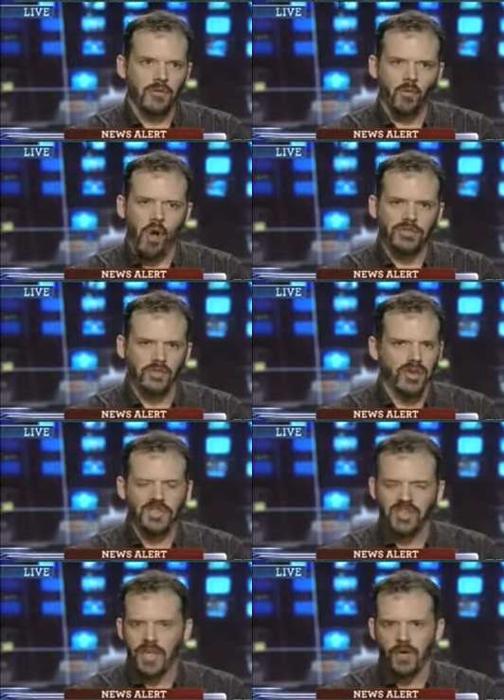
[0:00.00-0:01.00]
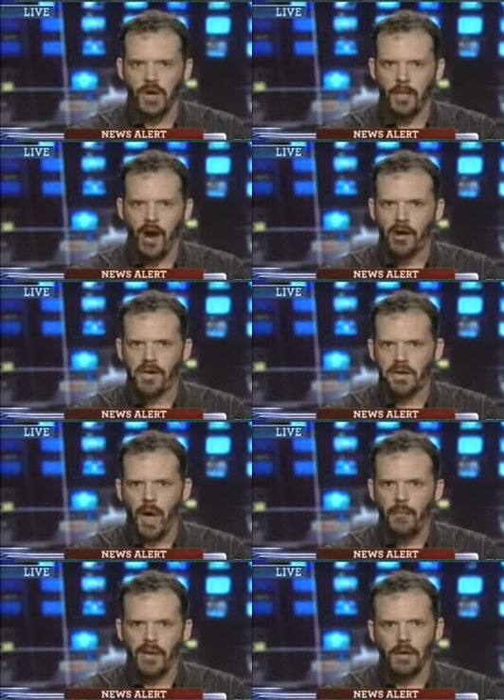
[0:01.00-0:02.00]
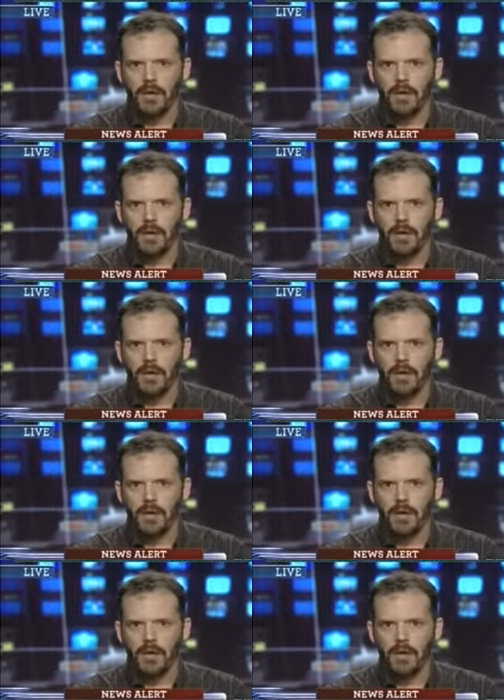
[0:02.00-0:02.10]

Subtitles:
Wall Street isn't even an American company.